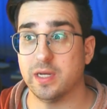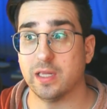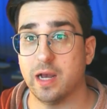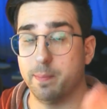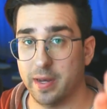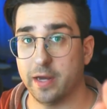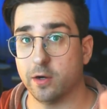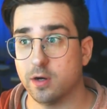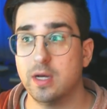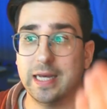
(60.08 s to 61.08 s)
be a lot
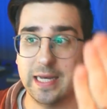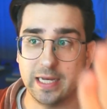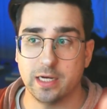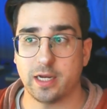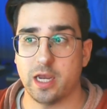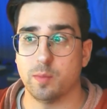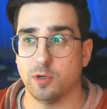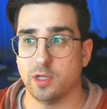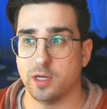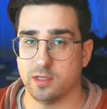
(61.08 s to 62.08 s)
better in a camera
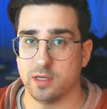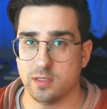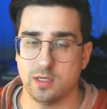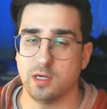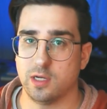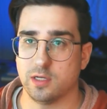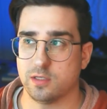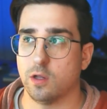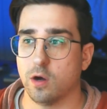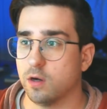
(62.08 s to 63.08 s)
like this, in a
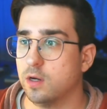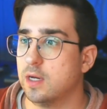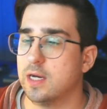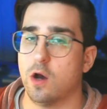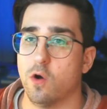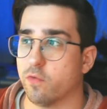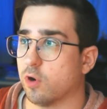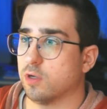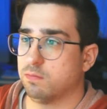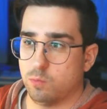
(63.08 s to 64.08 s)
DSLR, over
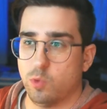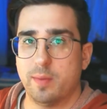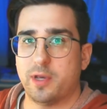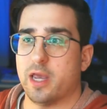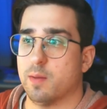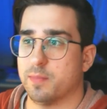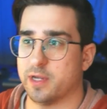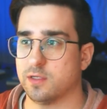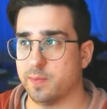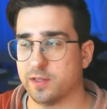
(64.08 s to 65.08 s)
a webcam that
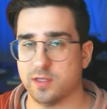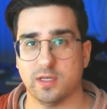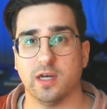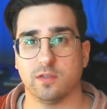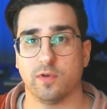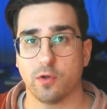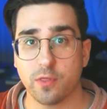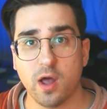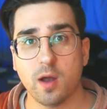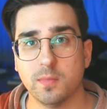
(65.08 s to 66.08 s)
is about the size of your
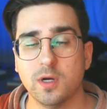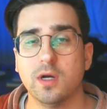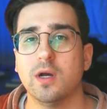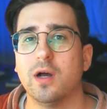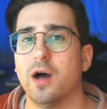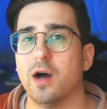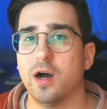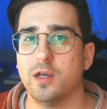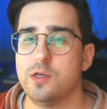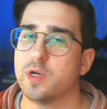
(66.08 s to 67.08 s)
thumb,
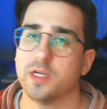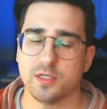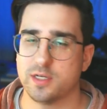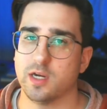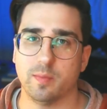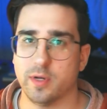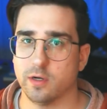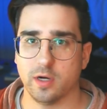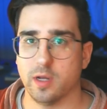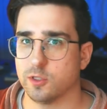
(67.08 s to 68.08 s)
you can just get a
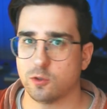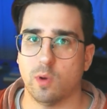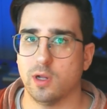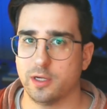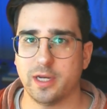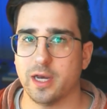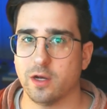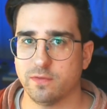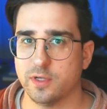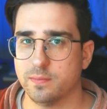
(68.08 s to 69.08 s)
better image quality out
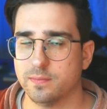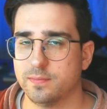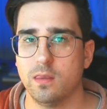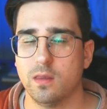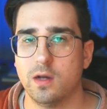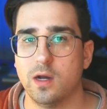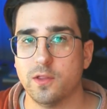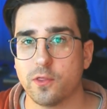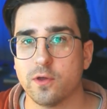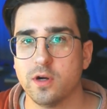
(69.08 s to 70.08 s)
of it. And
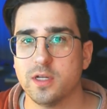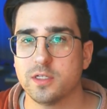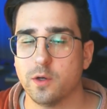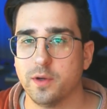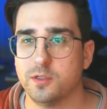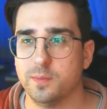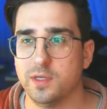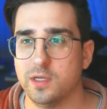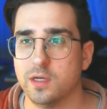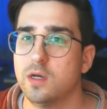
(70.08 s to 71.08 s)
the third is going to
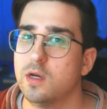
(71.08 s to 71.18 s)
be